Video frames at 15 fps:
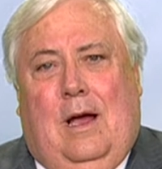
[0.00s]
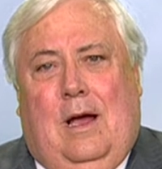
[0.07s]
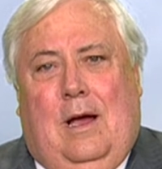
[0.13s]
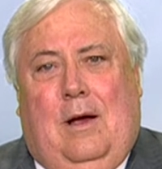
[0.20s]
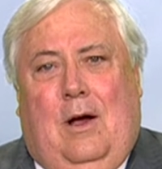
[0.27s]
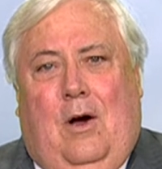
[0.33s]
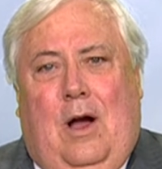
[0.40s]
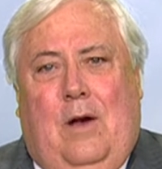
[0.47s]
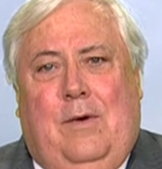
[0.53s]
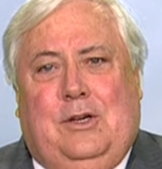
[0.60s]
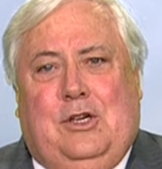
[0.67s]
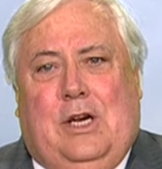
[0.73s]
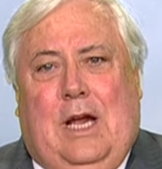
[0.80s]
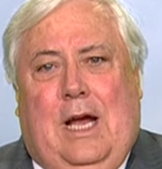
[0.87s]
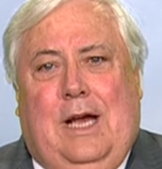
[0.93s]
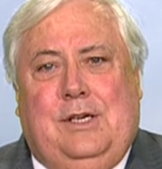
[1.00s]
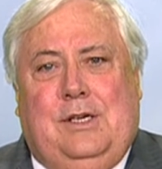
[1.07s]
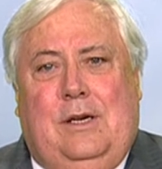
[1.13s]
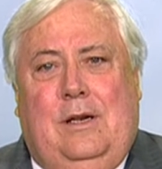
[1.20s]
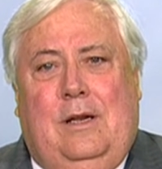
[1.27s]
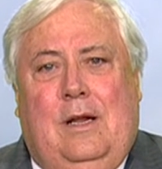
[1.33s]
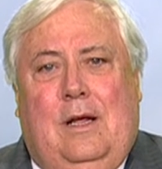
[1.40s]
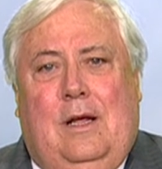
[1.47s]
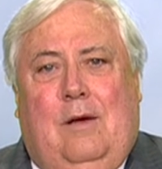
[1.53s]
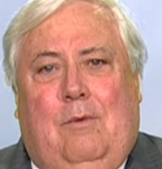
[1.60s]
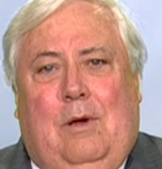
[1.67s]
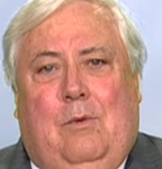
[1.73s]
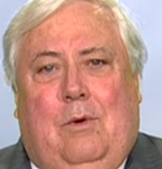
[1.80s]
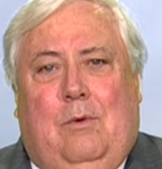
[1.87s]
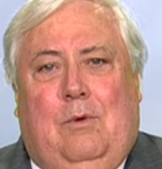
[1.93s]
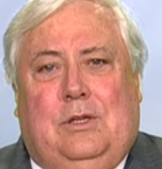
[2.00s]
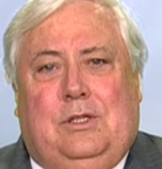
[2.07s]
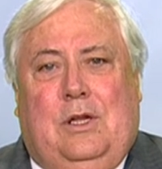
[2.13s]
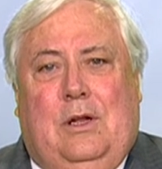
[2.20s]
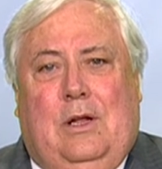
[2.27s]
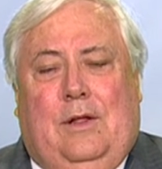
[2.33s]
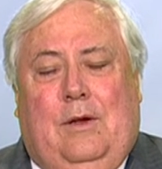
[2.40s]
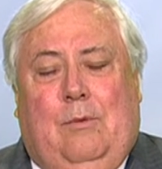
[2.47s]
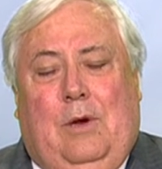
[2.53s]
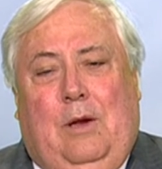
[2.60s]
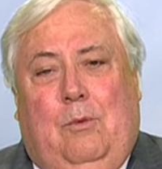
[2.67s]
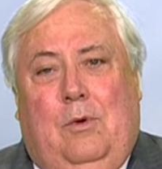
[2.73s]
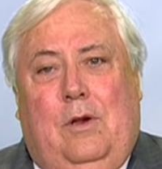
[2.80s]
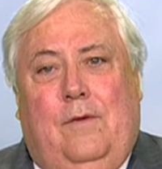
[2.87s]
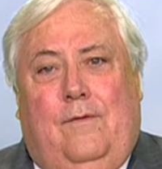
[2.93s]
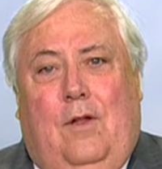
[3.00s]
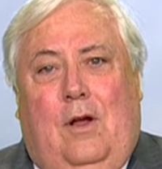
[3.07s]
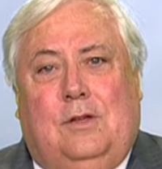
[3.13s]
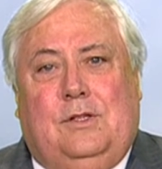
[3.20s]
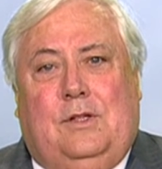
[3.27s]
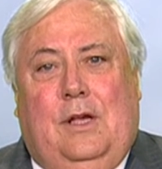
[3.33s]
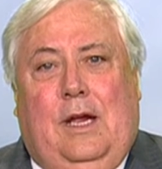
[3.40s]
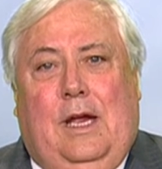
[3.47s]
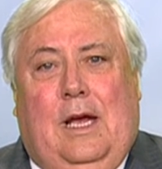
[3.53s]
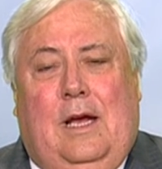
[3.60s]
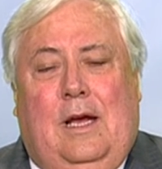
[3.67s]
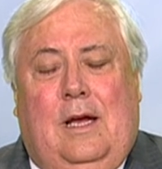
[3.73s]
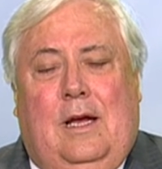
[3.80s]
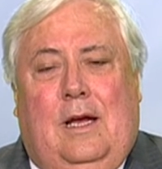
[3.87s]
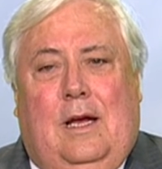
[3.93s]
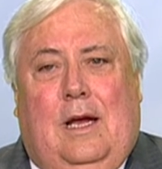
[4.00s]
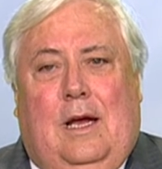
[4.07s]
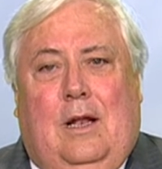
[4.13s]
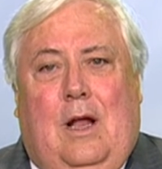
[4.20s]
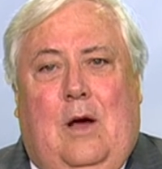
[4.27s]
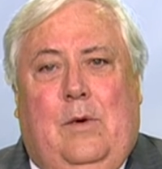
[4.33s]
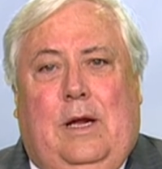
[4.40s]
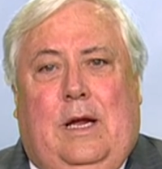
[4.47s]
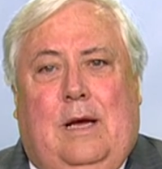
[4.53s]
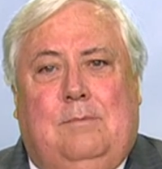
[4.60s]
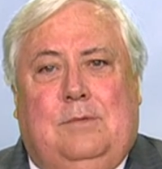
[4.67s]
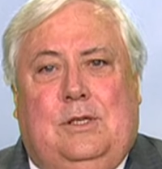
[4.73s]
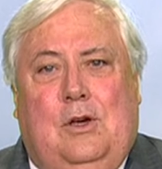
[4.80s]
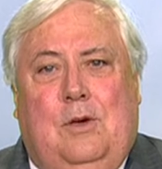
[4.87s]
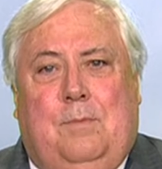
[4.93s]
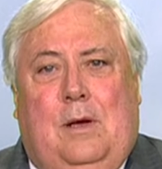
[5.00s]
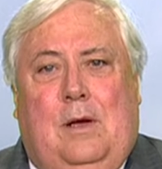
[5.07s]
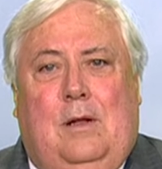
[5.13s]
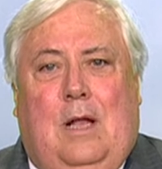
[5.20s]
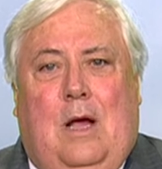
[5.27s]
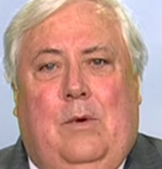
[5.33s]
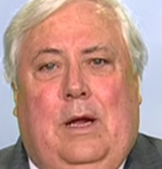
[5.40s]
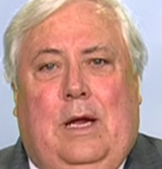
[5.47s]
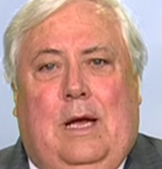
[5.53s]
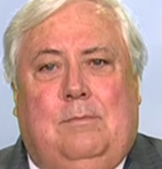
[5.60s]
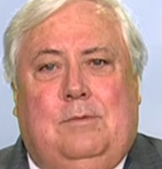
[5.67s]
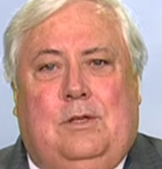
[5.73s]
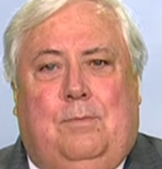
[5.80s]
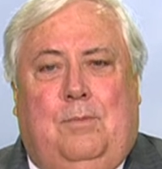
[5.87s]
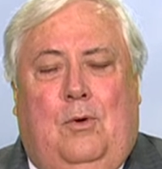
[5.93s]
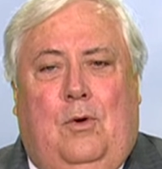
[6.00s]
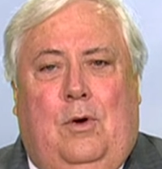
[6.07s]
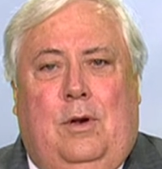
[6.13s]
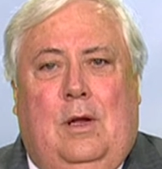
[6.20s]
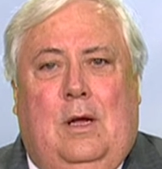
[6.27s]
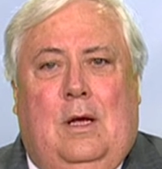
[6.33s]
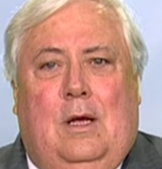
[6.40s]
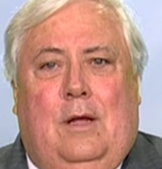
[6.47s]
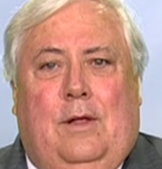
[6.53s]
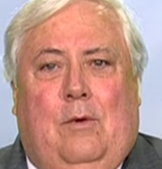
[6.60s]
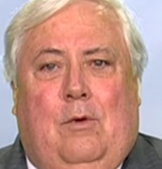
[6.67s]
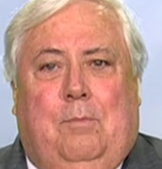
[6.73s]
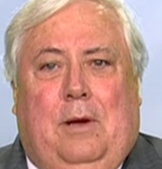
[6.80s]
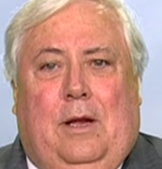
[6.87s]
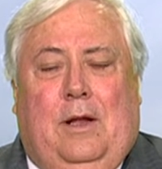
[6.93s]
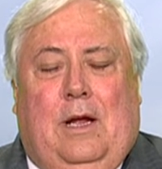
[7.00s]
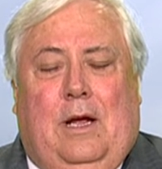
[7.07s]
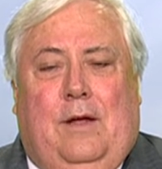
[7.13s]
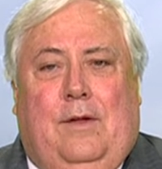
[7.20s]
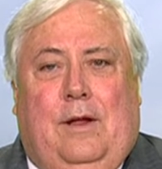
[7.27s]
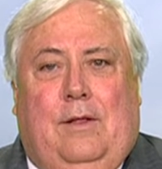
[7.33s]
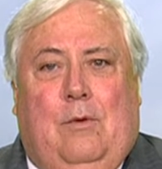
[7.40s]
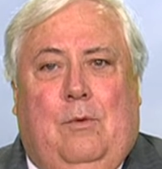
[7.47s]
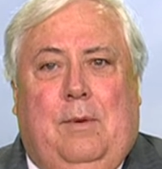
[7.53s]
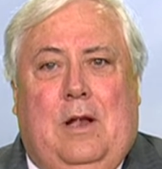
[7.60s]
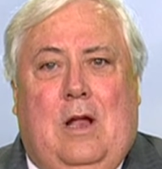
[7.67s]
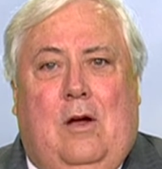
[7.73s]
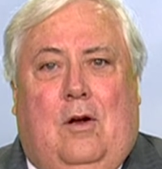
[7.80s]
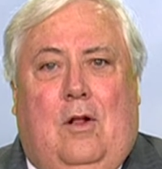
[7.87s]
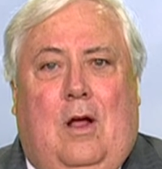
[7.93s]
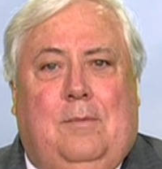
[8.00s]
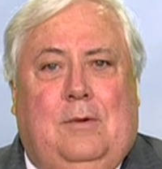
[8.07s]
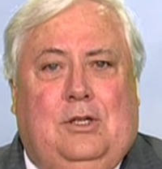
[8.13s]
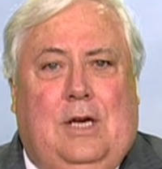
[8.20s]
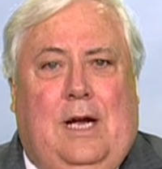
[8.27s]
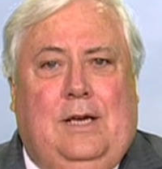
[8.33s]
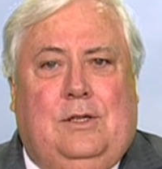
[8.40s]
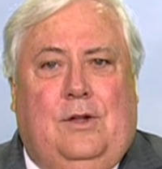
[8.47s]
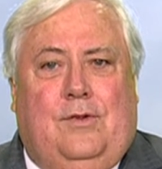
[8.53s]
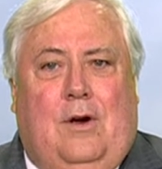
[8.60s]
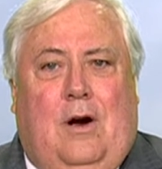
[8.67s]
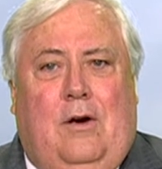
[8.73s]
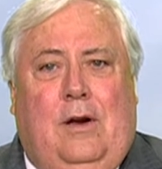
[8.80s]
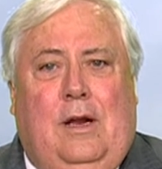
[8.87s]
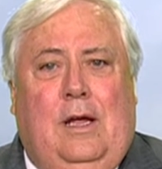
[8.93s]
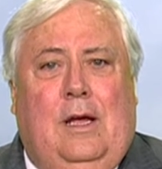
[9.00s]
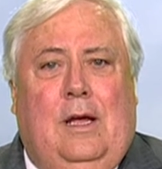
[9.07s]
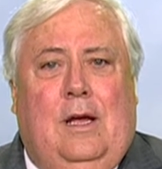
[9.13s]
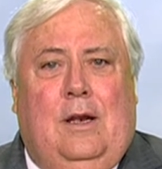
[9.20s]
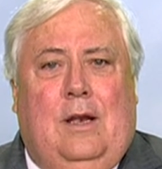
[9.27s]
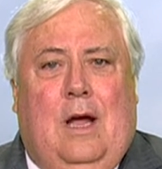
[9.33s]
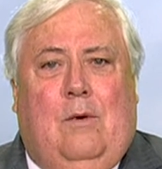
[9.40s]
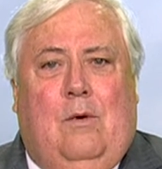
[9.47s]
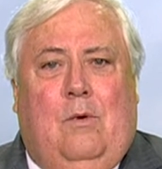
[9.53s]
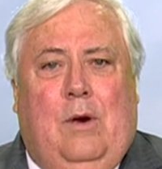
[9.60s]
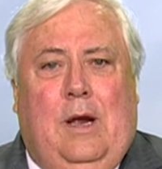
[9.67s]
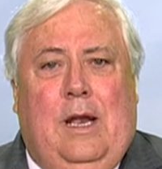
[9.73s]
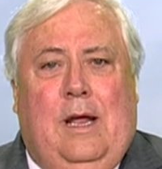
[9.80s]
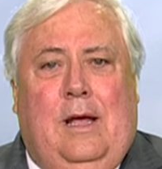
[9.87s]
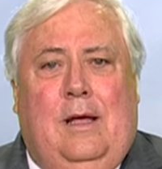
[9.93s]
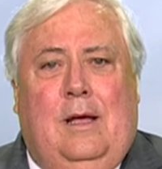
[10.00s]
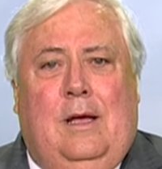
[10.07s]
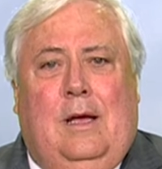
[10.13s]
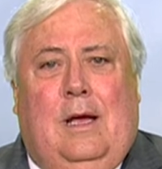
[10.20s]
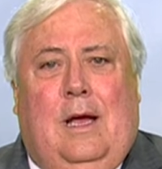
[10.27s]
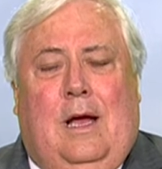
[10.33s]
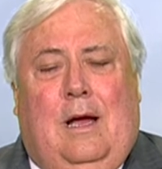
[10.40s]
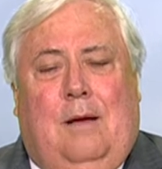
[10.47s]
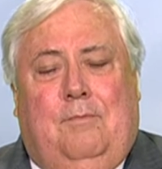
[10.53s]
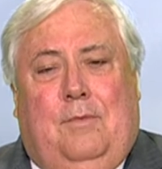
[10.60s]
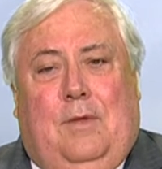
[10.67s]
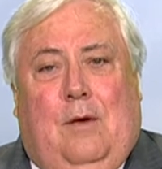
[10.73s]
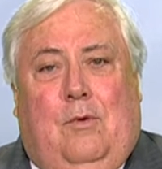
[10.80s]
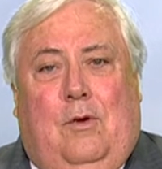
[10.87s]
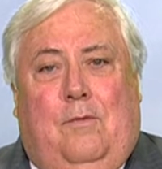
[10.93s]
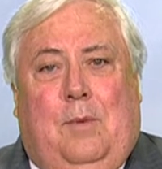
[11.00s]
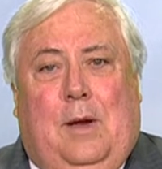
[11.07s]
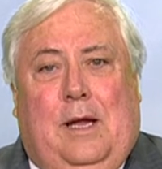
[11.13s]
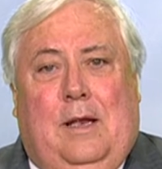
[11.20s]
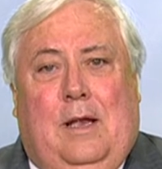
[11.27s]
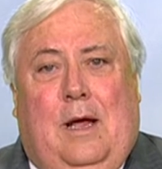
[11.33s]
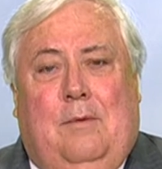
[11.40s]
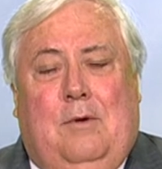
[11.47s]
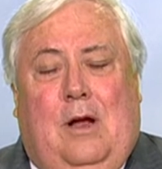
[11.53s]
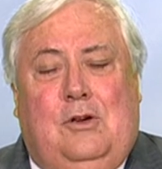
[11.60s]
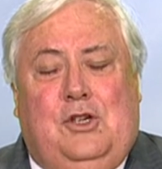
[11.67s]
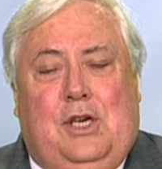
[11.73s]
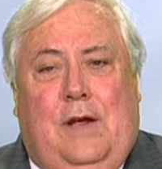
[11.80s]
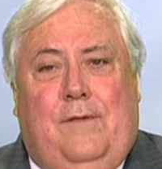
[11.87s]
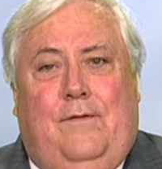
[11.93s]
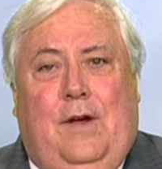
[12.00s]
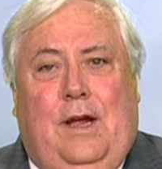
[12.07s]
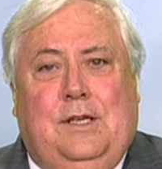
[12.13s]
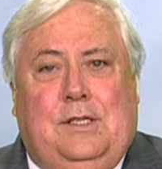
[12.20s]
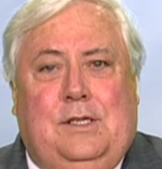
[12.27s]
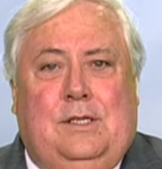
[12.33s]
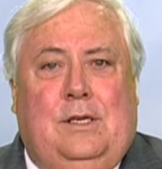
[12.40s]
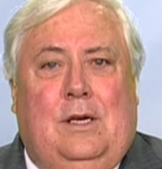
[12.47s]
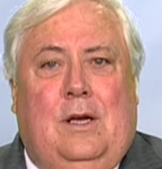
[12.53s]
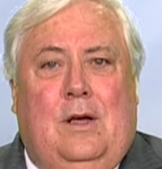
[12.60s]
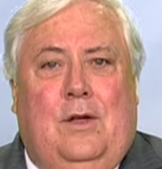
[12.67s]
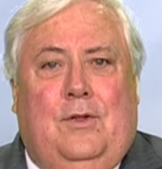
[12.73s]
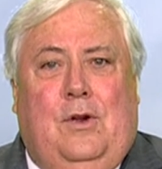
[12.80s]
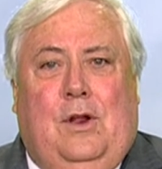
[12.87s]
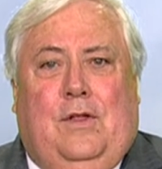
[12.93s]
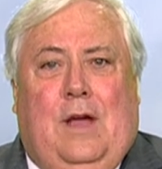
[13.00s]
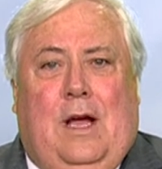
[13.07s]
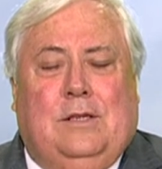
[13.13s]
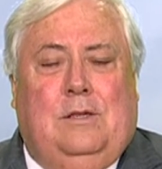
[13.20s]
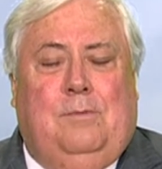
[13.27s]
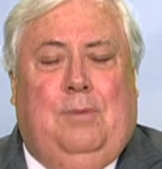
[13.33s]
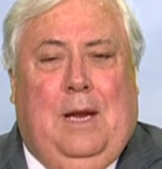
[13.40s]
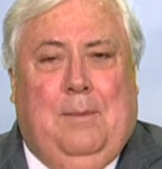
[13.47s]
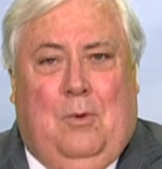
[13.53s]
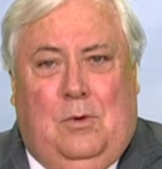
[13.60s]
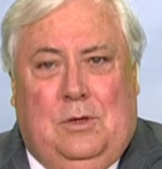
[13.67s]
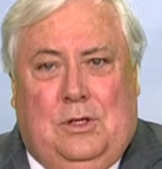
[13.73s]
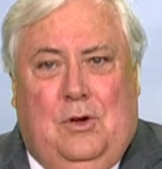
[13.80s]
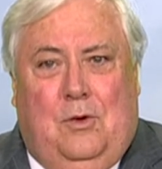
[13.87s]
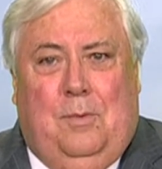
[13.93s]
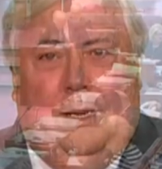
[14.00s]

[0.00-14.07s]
higher education, we would have lost the low-income super, low-income support. There would be no climate change authority, no arena. There would have been no chef visas. 30,000 people would still be